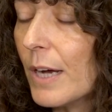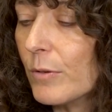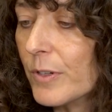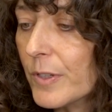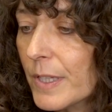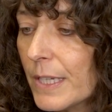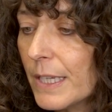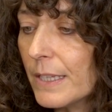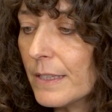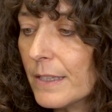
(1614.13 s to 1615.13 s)
our
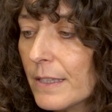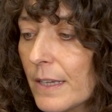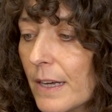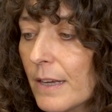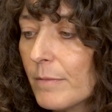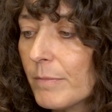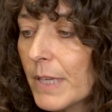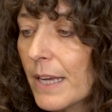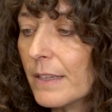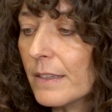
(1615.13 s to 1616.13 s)
cities
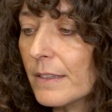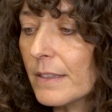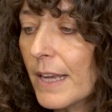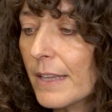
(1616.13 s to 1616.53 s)
and